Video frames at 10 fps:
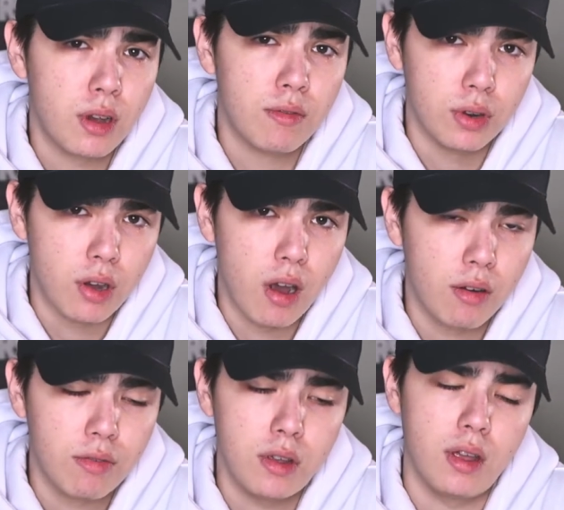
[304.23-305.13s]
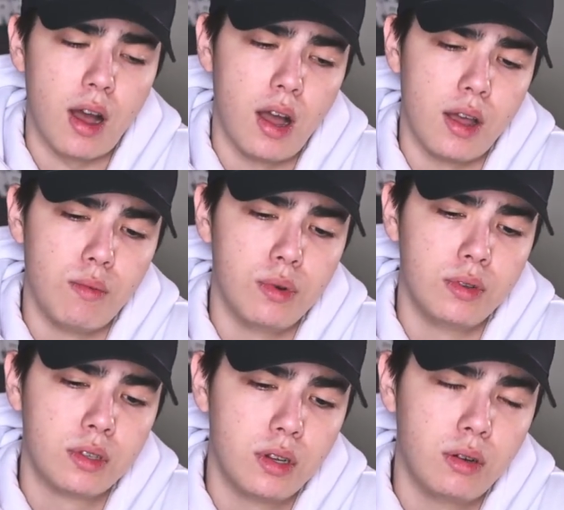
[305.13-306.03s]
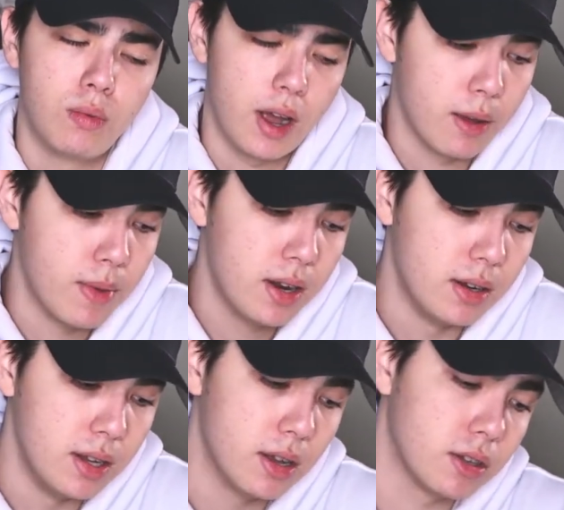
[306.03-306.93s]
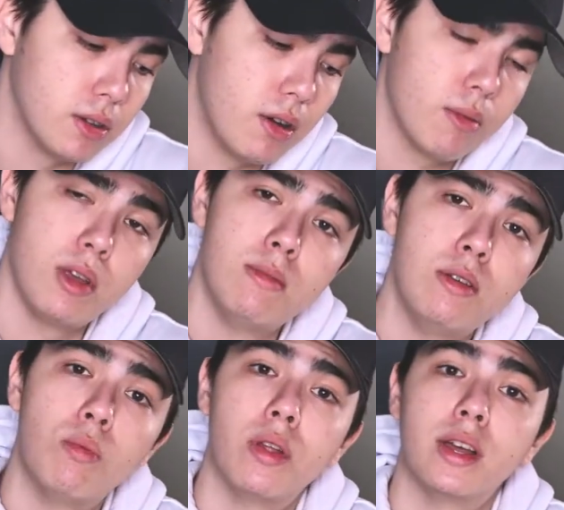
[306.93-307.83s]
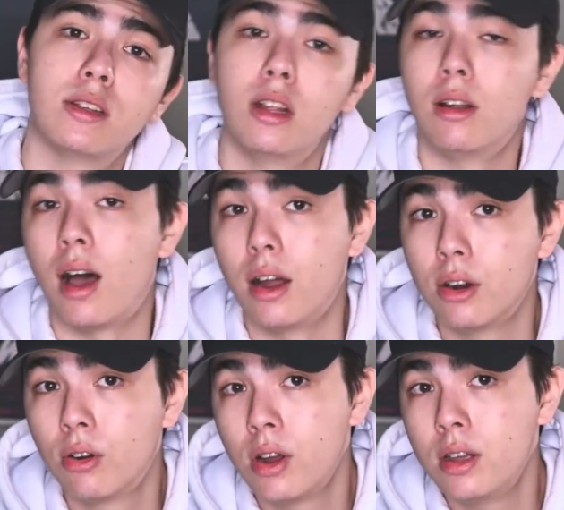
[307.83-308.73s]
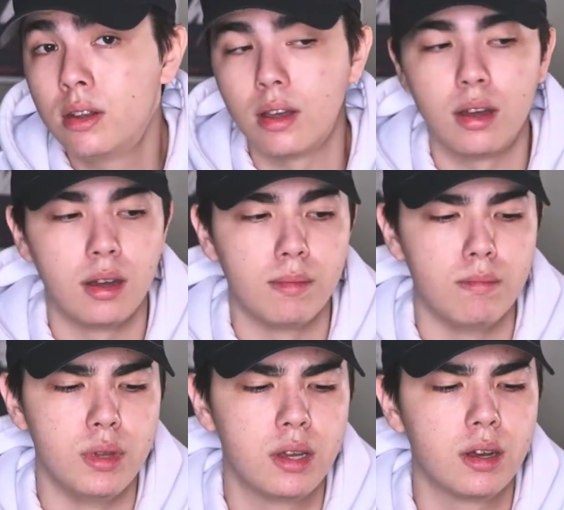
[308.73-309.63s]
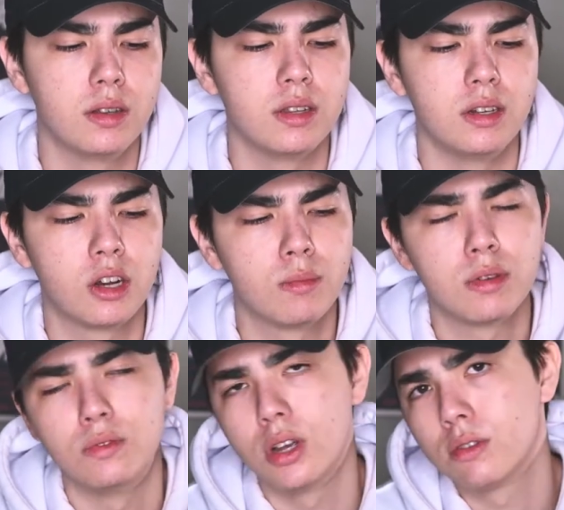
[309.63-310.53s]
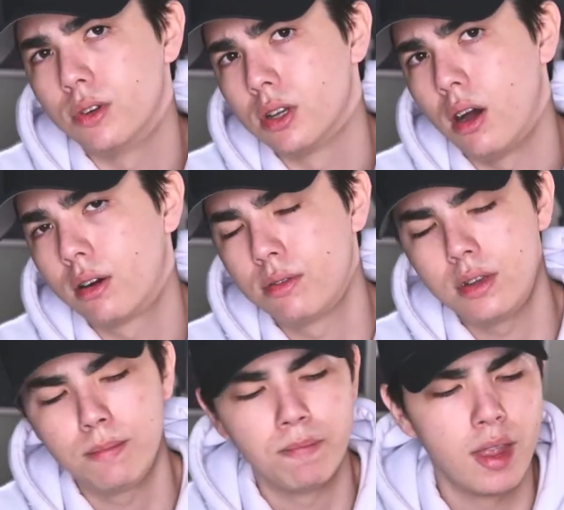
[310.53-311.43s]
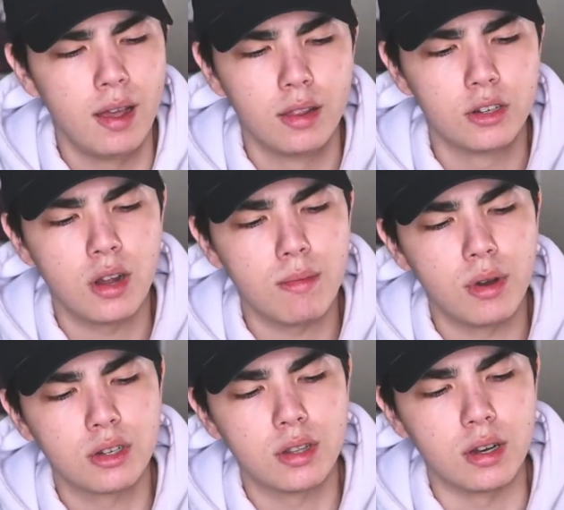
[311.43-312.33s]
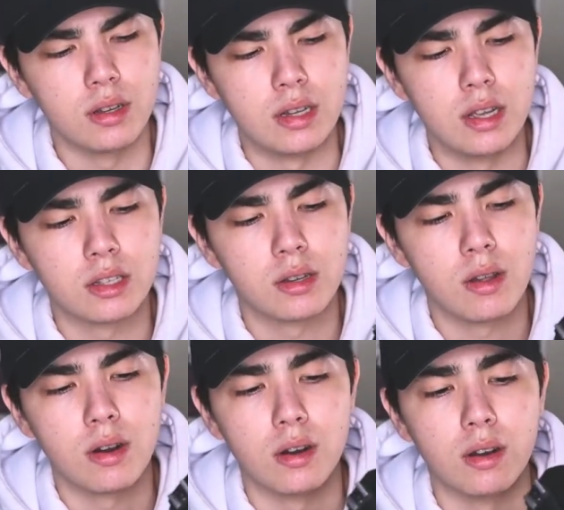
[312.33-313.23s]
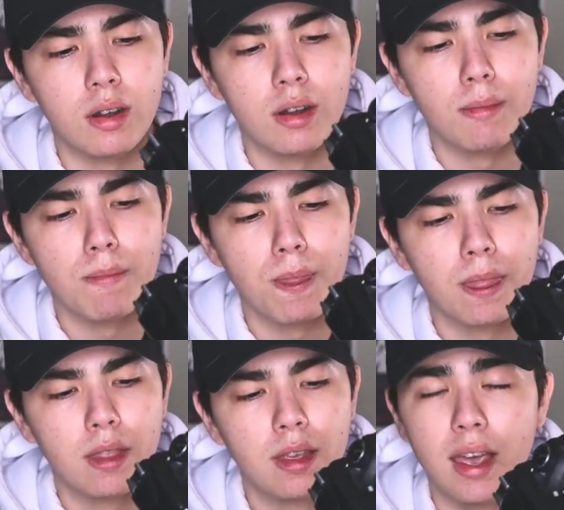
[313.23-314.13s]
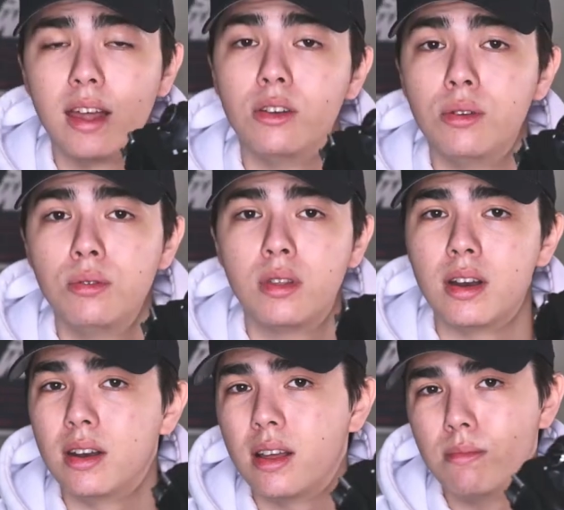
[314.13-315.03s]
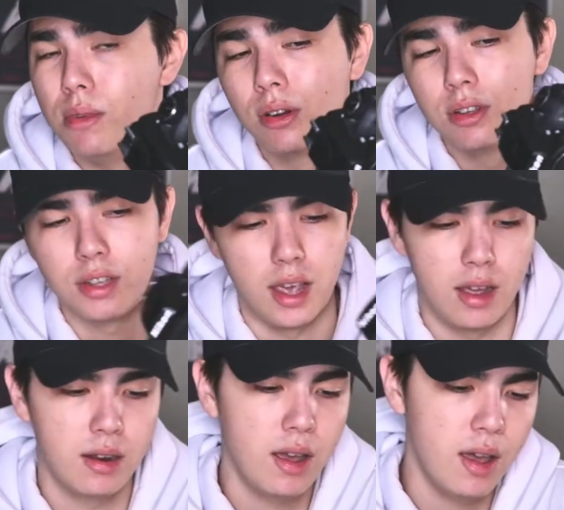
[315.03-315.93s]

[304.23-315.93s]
on photography, I would still recommend a DSLR, maybe one that's a little higher grade, because in terms of just photography, there's not much that a DSLR can't do that a mirrorless can.